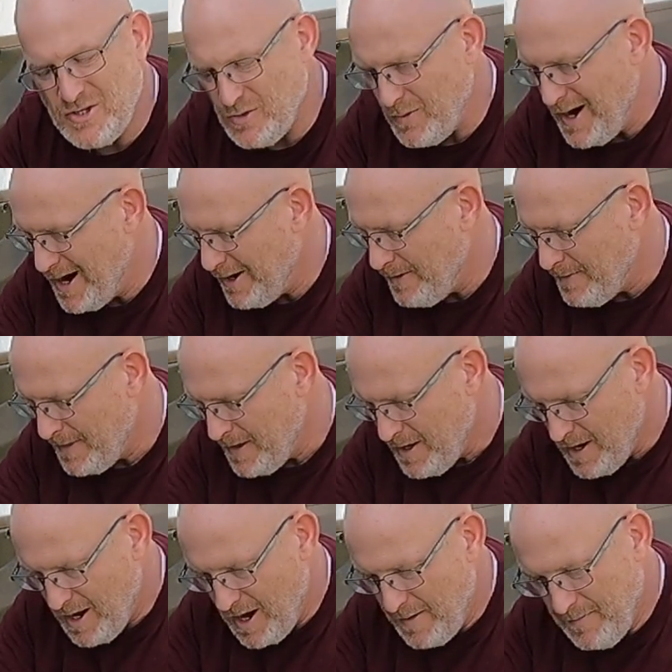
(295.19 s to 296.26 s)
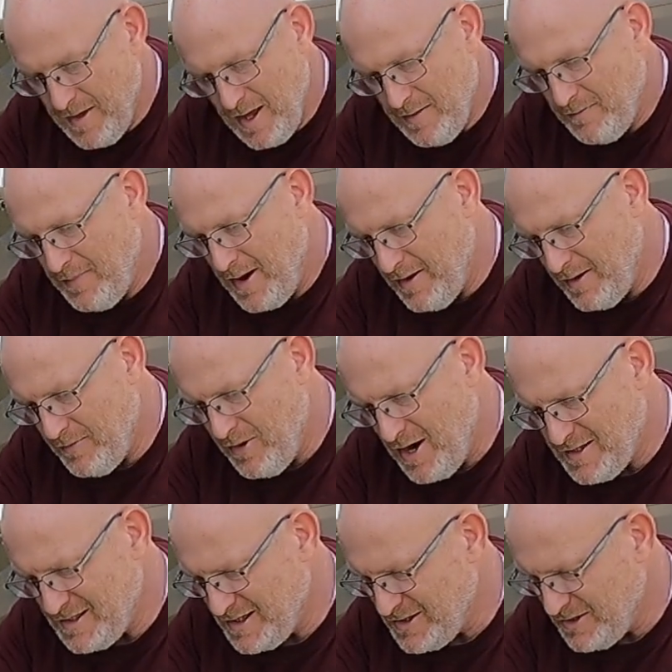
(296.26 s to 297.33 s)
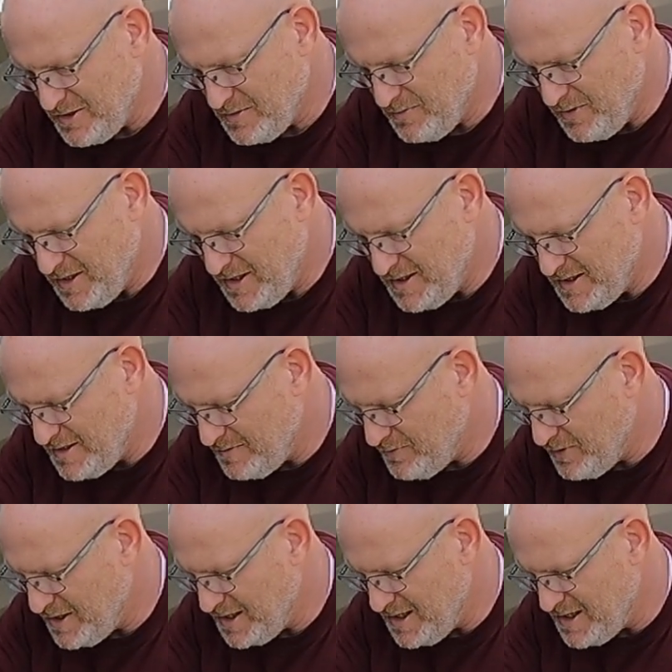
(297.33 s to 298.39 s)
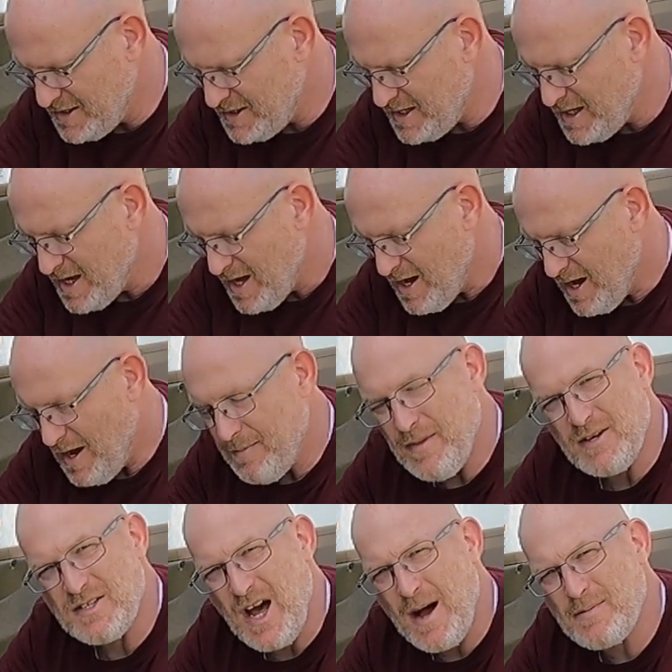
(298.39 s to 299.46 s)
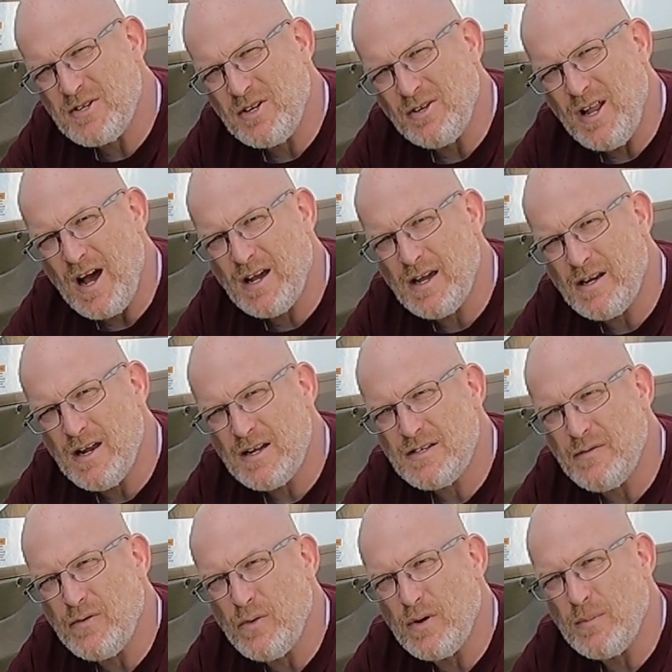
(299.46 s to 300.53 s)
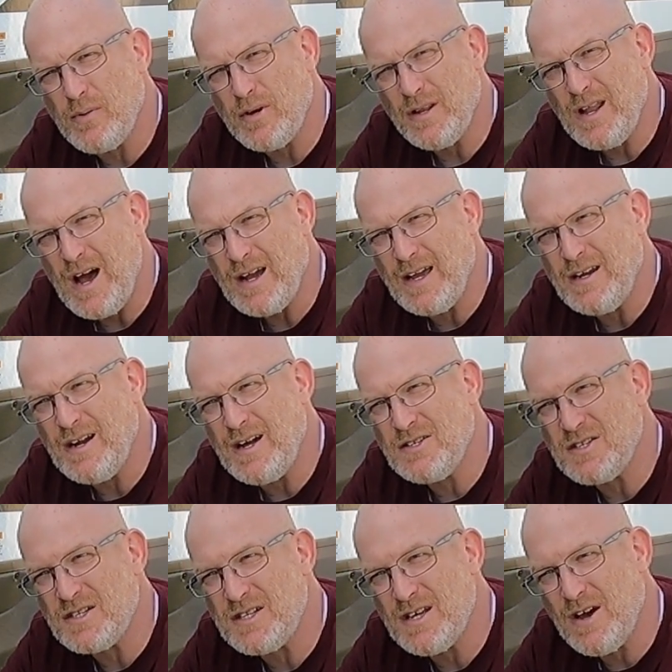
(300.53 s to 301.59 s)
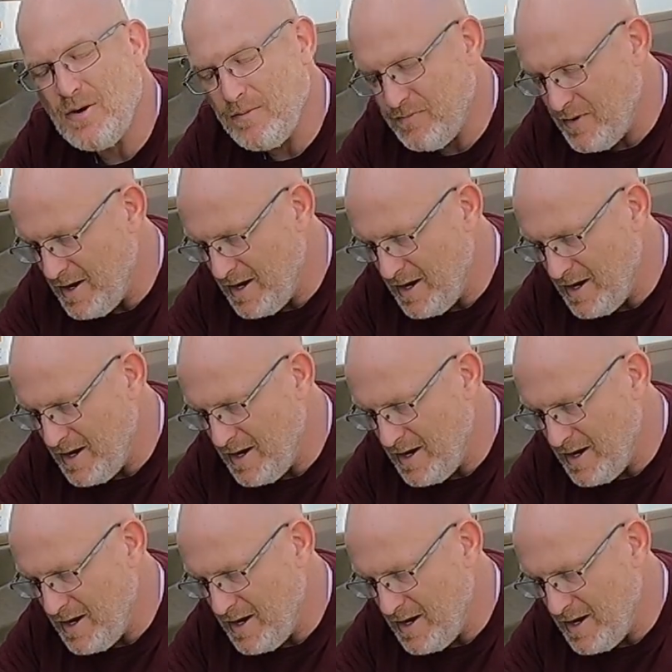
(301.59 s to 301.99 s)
to where. Pairing process looks pretty easy. There's optional locking nuts if you want to put a locking nut just to help